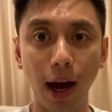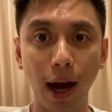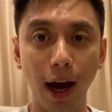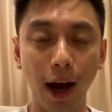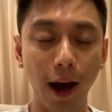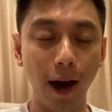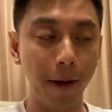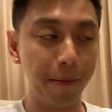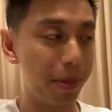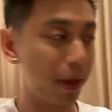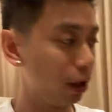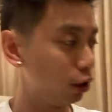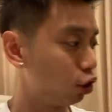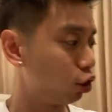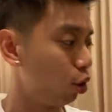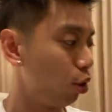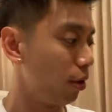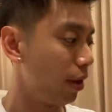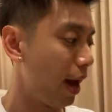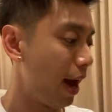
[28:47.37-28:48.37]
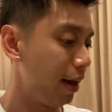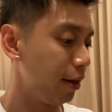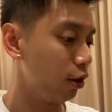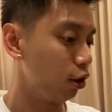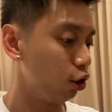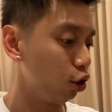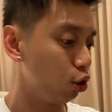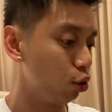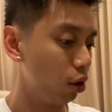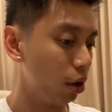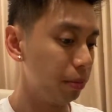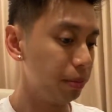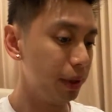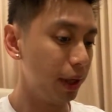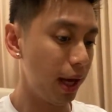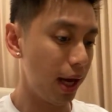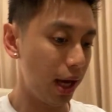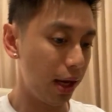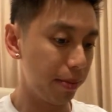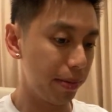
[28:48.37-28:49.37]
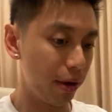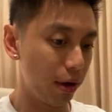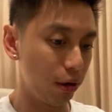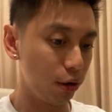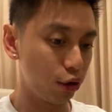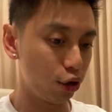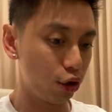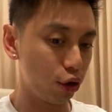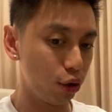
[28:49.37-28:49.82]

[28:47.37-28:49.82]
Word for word: um, so that you will be able